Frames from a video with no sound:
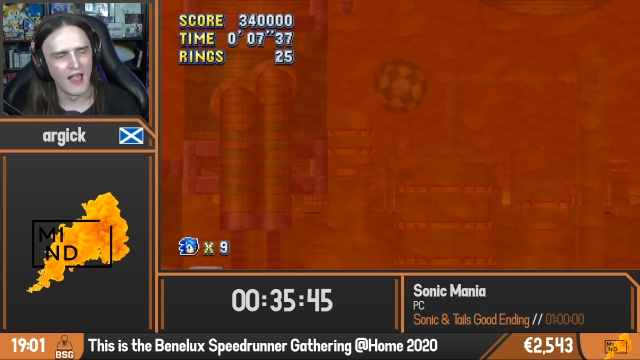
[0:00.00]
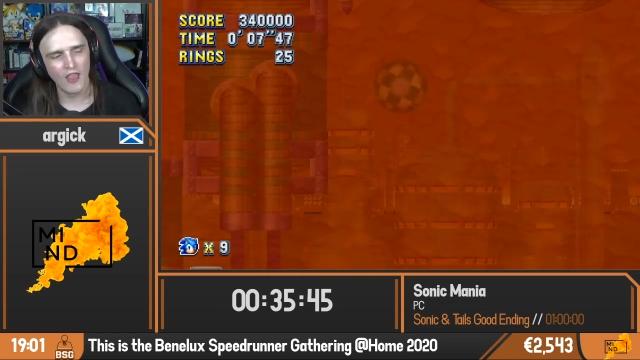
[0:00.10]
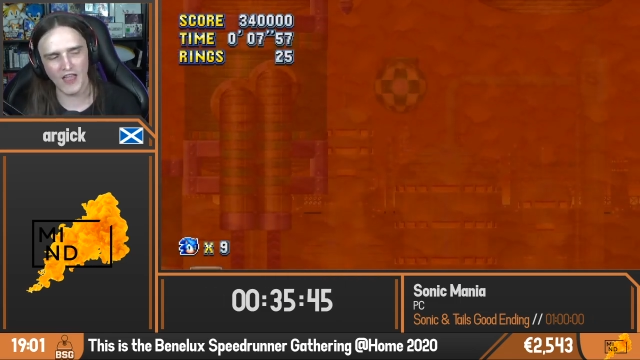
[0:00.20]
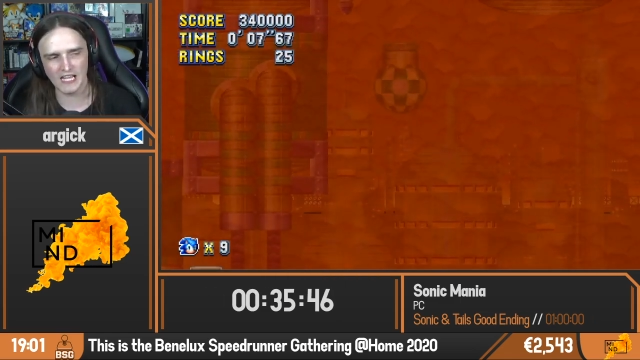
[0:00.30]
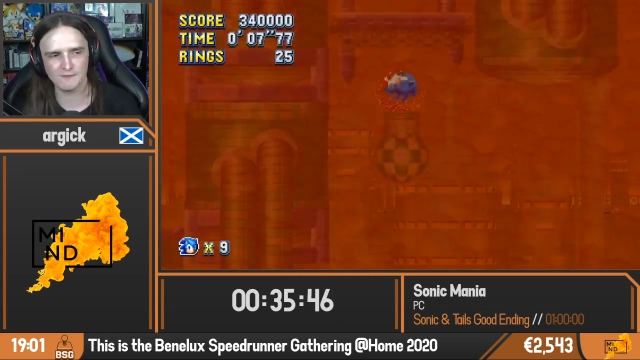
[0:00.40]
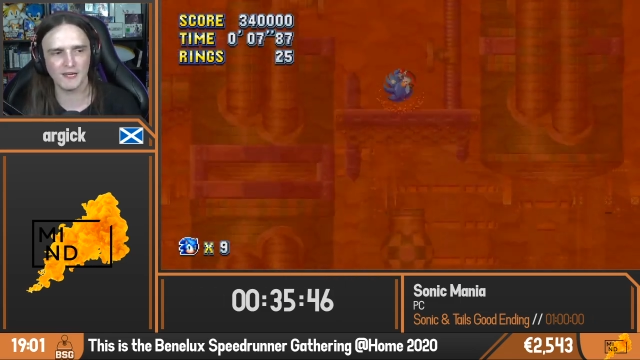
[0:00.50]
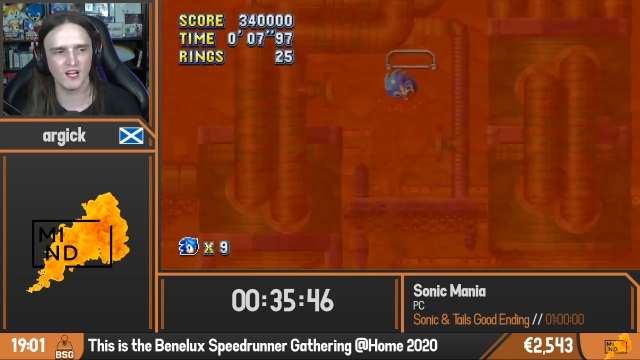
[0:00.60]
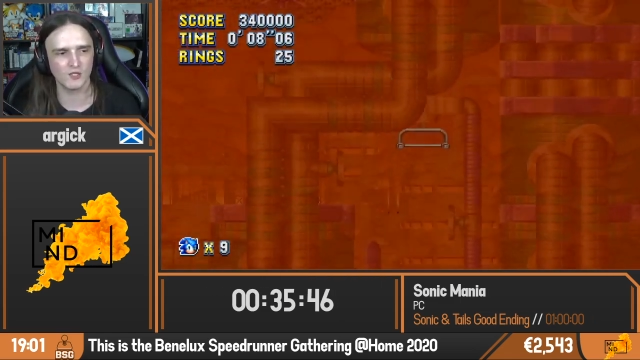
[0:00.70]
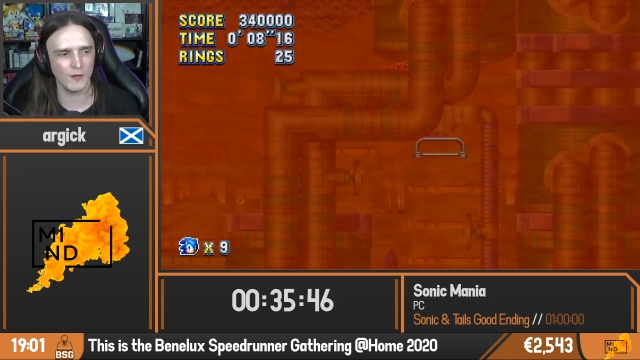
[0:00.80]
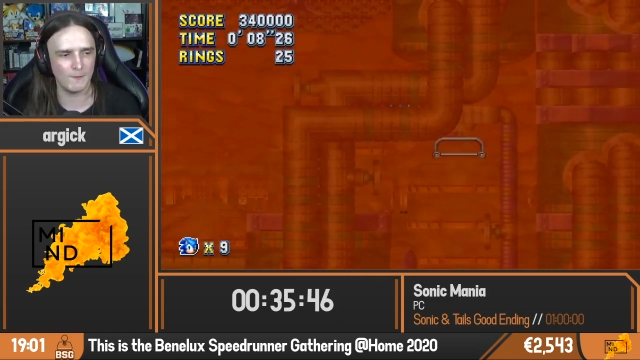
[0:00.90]
That's
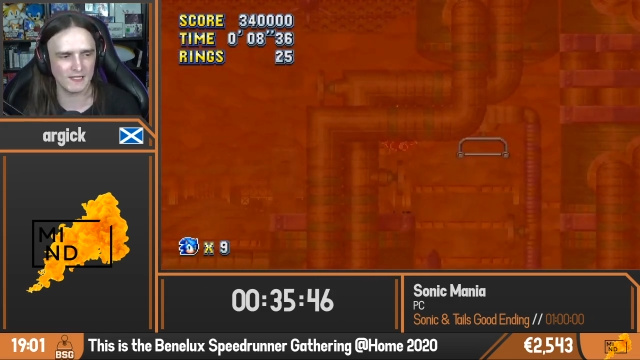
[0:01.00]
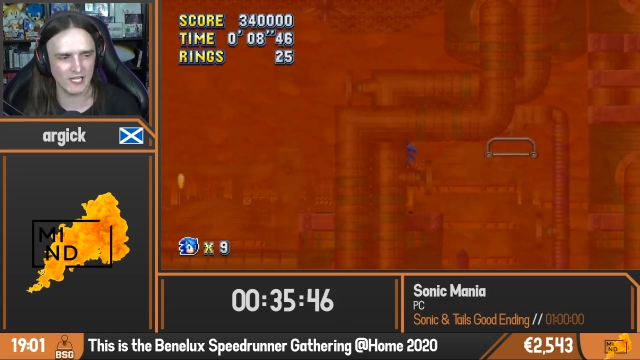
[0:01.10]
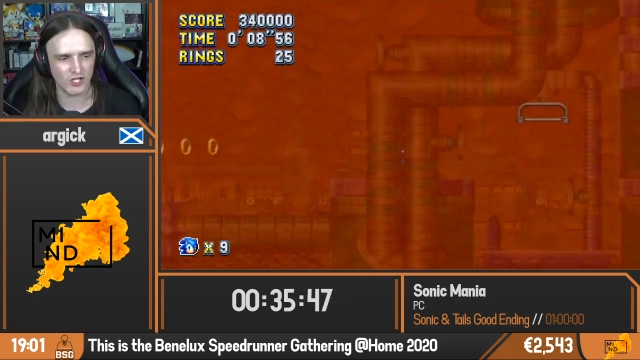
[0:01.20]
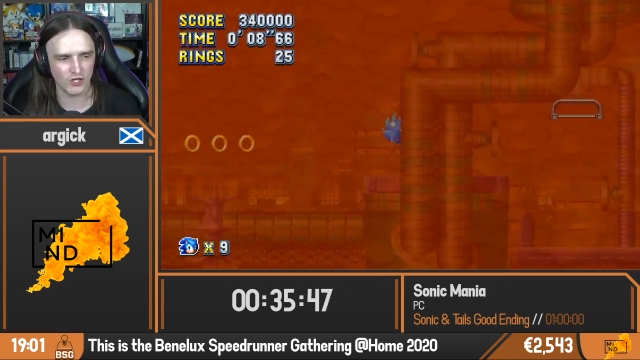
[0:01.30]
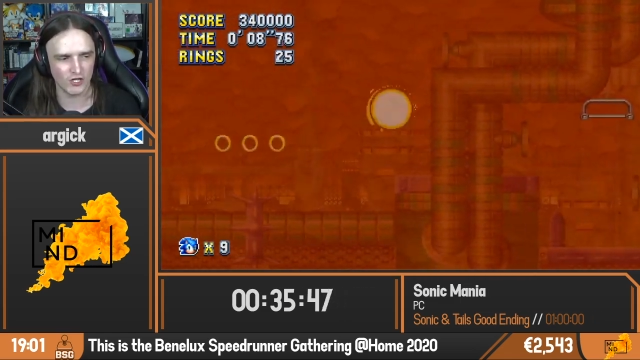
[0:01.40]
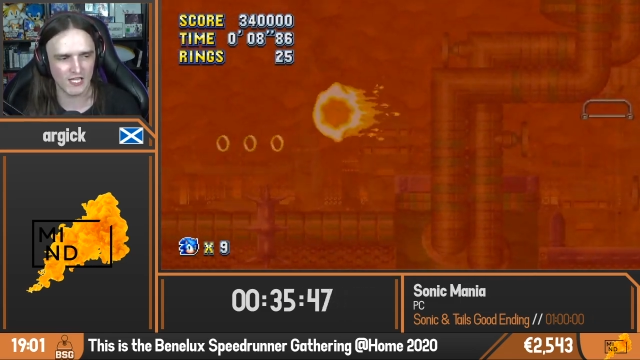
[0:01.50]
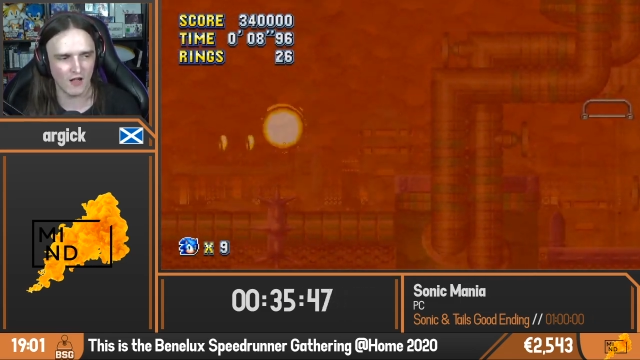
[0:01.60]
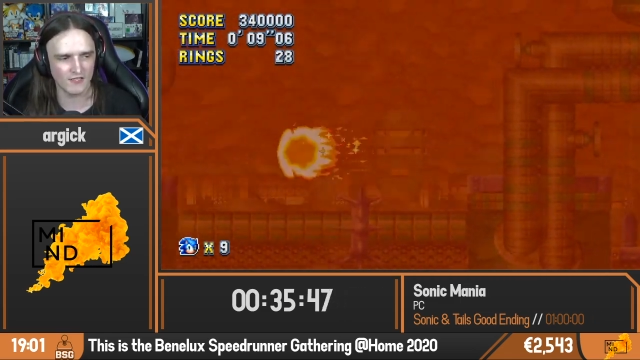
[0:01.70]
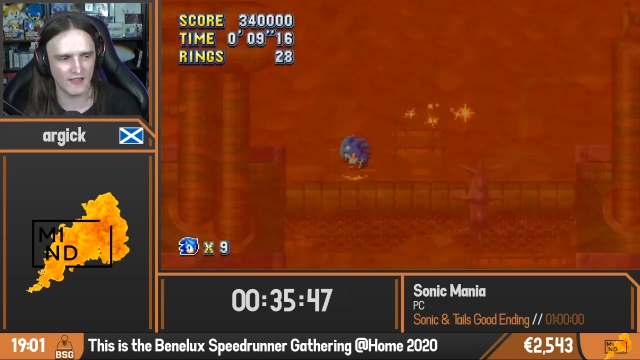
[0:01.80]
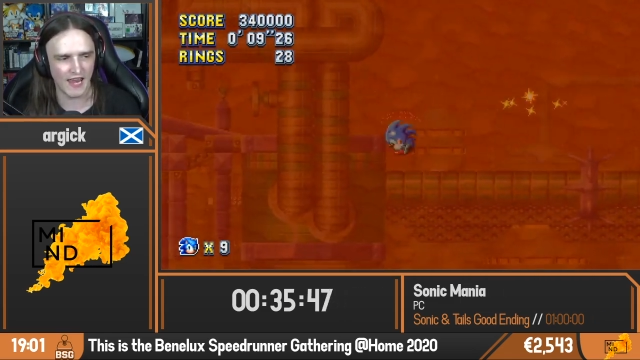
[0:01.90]
because we positioned
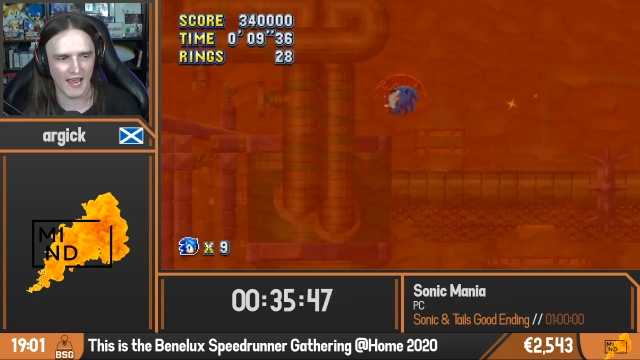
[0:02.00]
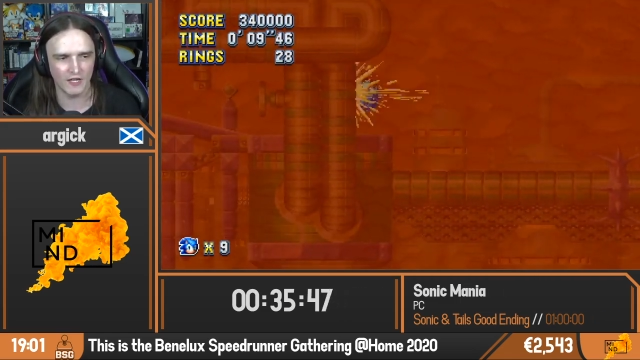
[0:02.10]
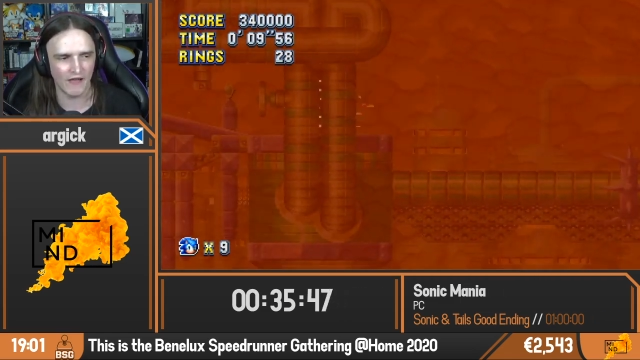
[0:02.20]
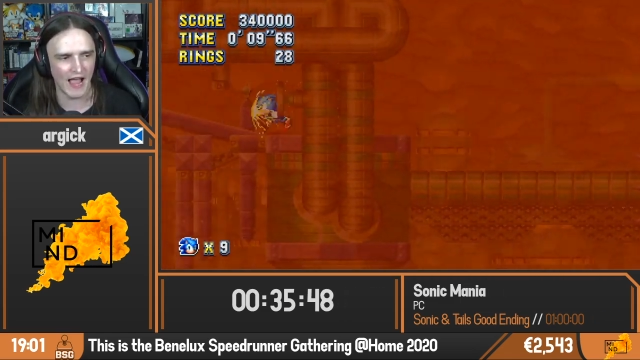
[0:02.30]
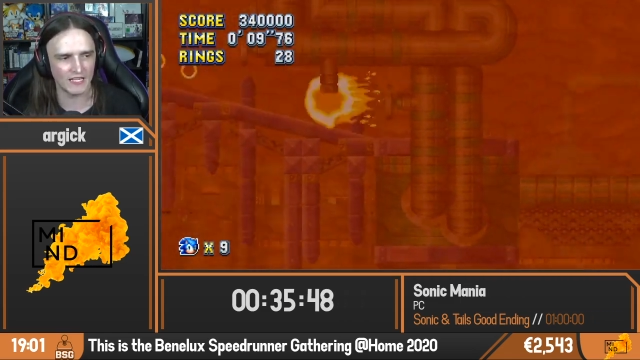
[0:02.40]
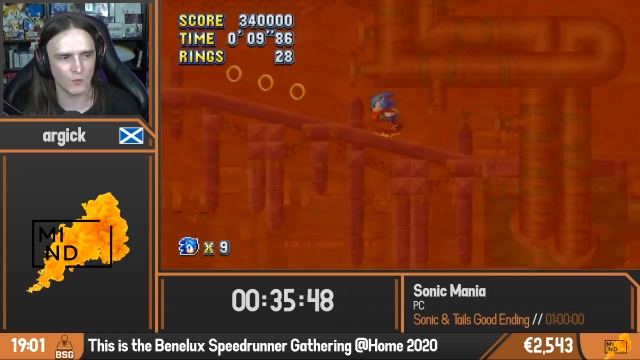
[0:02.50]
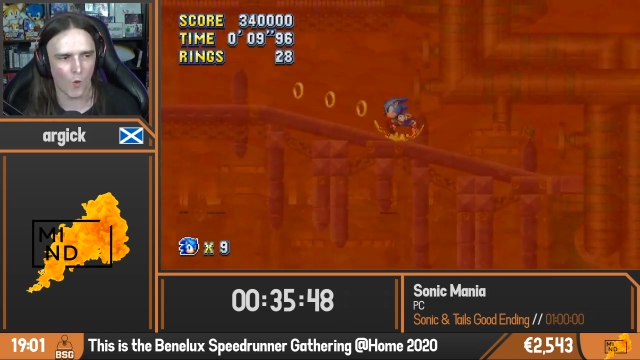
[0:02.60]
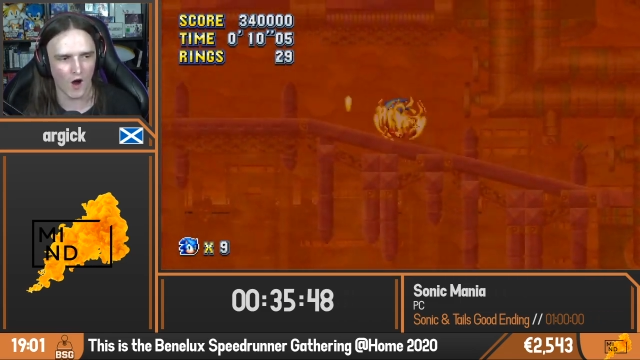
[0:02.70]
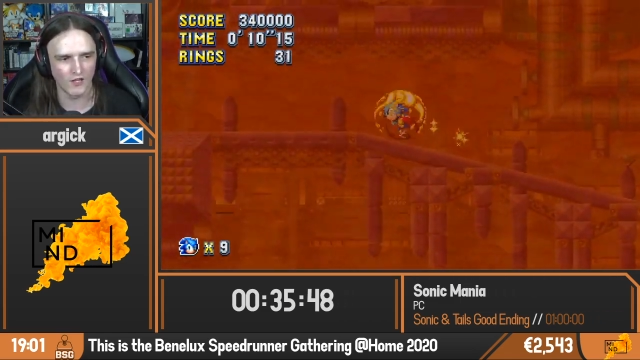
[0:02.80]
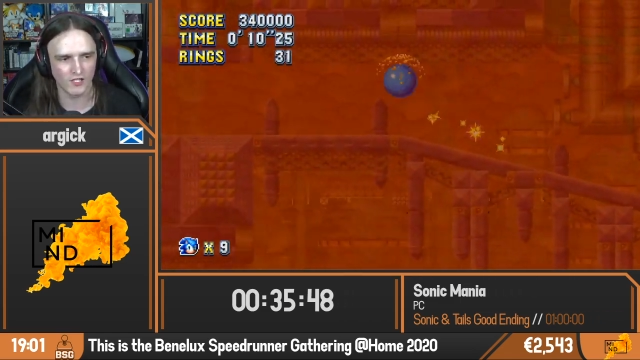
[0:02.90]
ourselves at the end of Act 1,